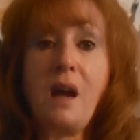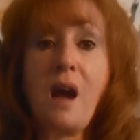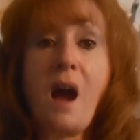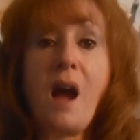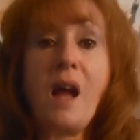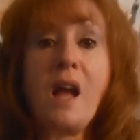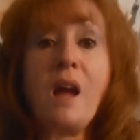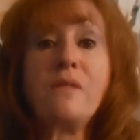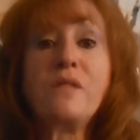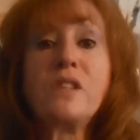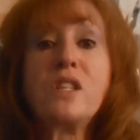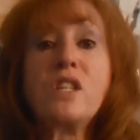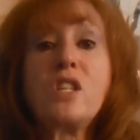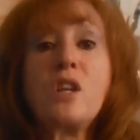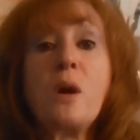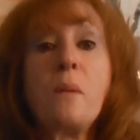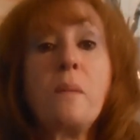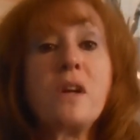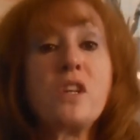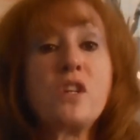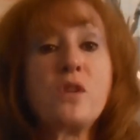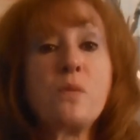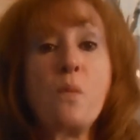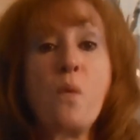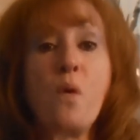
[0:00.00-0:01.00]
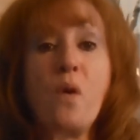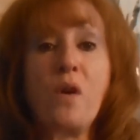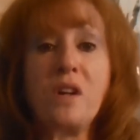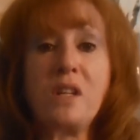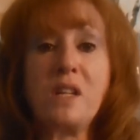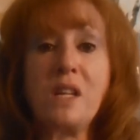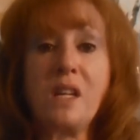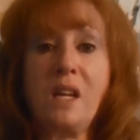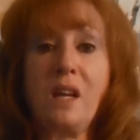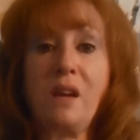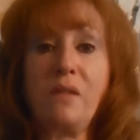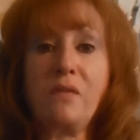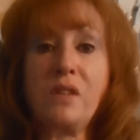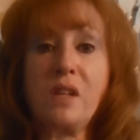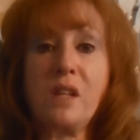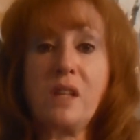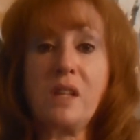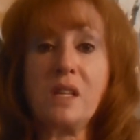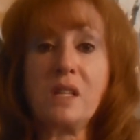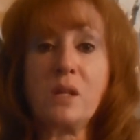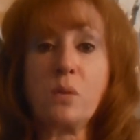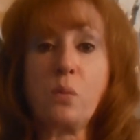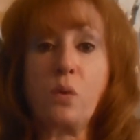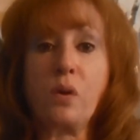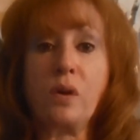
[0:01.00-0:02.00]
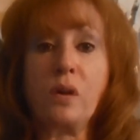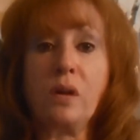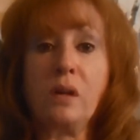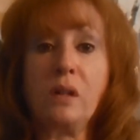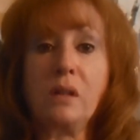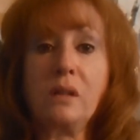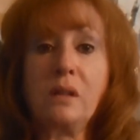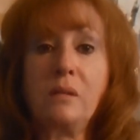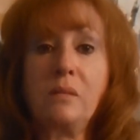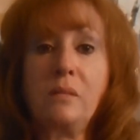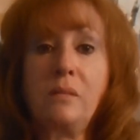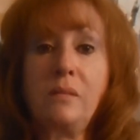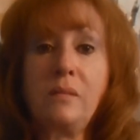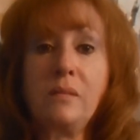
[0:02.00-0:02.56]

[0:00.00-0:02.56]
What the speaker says: I have so much more to give to this world.